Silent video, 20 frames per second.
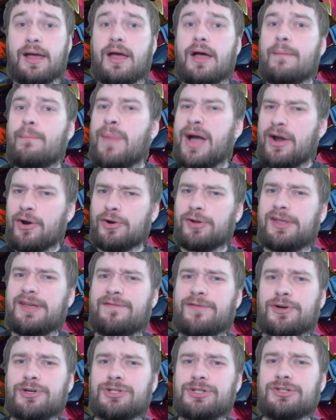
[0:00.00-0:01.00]
My early
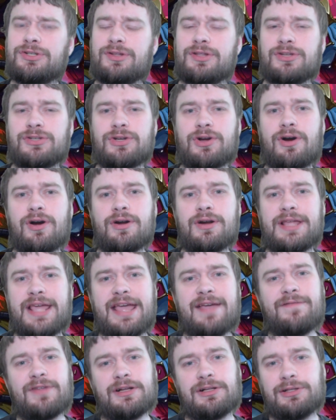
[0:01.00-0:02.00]
versions of this card
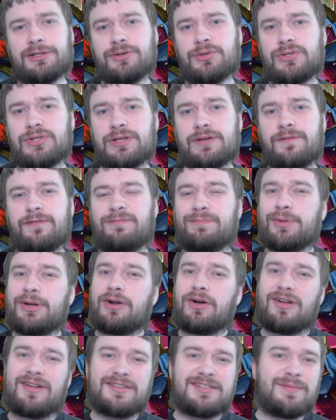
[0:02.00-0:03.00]
gave it elusive,
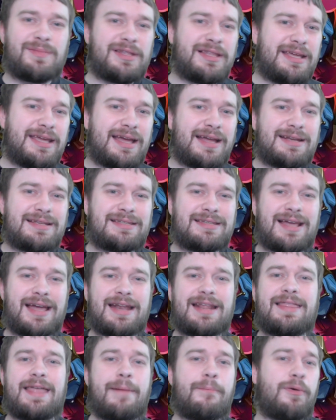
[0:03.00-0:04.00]
but ultimately I
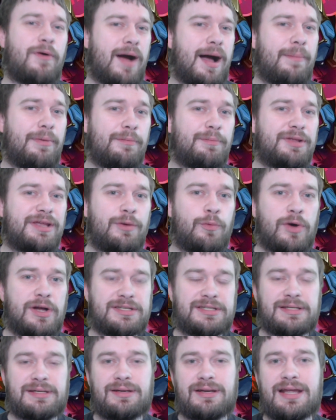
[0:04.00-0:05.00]
decided that probably
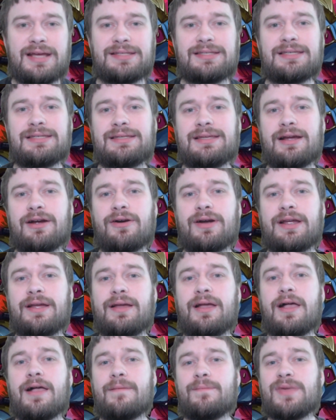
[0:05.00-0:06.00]
wasn't
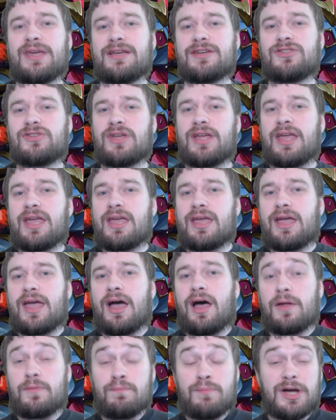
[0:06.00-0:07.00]
necessary, because
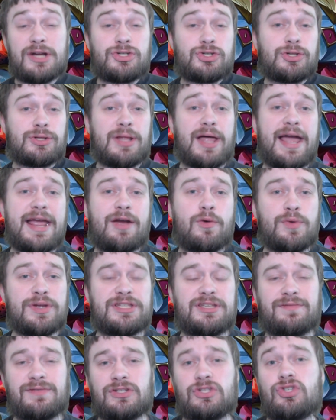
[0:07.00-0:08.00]
much like
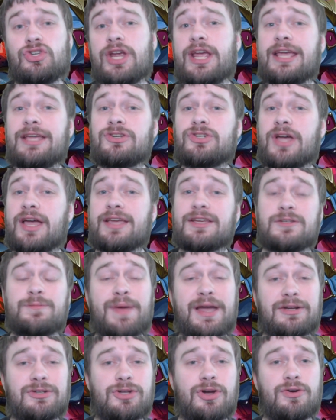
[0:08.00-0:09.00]
Winds of Exchange, I
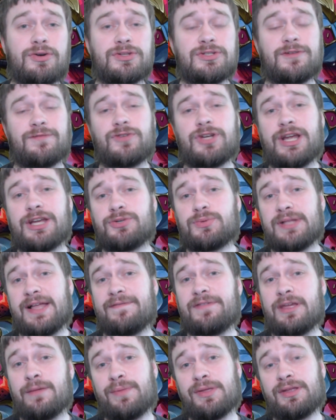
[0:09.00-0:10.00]
expect Tokens of Change will
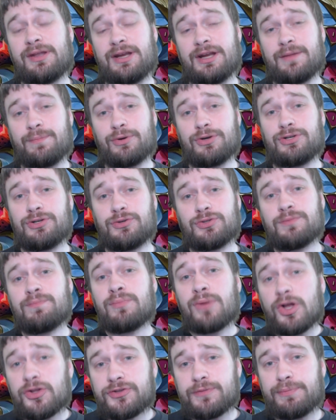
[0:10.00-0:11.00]
have the ability to produce
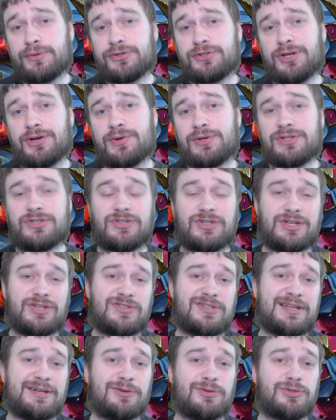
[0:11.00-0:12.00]
multiple tokens in a
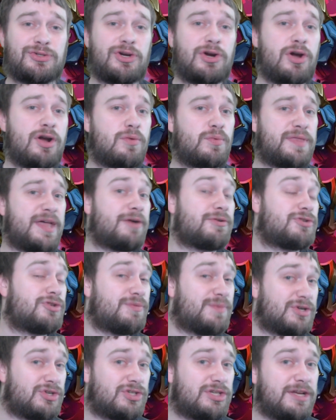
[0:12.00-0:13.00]
single turn without
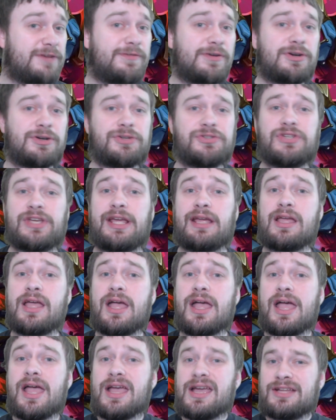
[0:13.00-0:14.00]
too much difficulty,
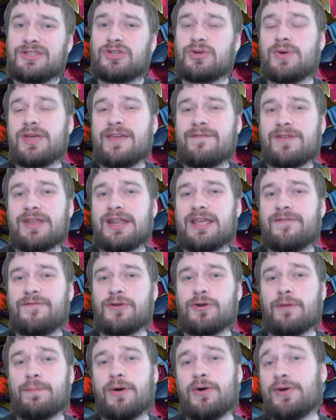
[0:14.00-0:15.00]
and so even
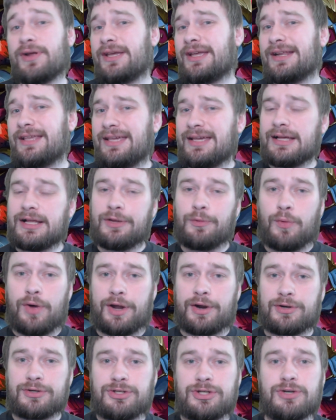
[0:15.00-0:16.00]
if your opponent can kill
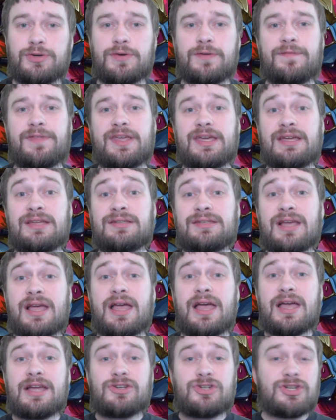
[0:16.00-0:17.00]
1 or 2 of these,
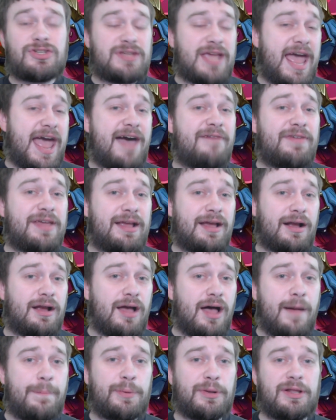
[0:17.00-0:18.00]
just having a
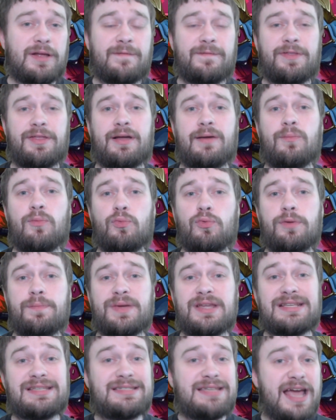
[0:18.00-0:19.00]
couple of them will
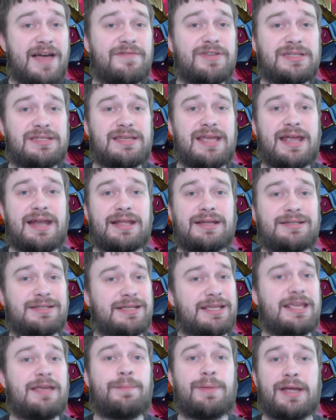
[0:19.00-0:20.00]
be devastating to
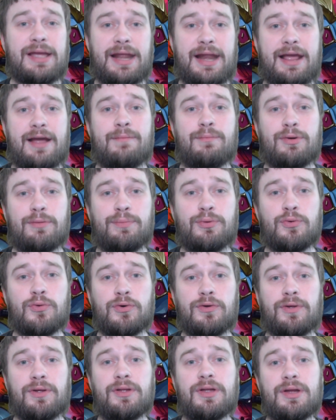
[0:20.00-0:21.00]
keeping an amber
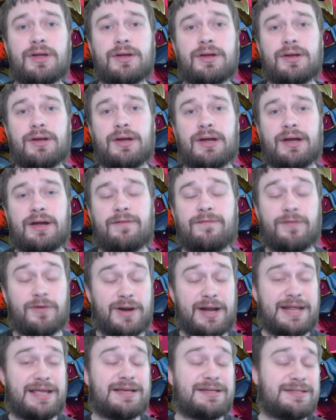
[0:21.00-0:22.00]
pool
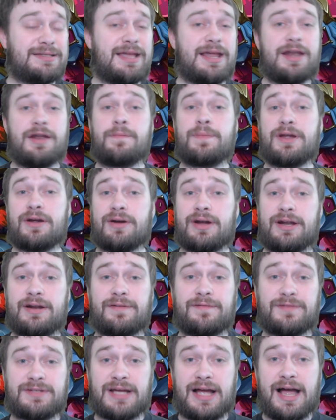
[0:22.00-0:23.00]
for any extended
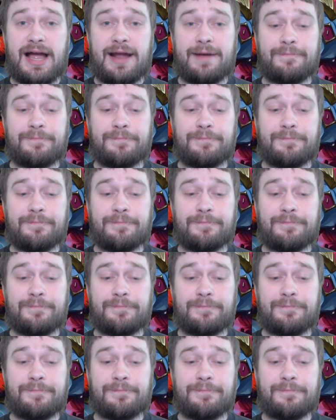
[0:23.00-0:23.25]
period of time.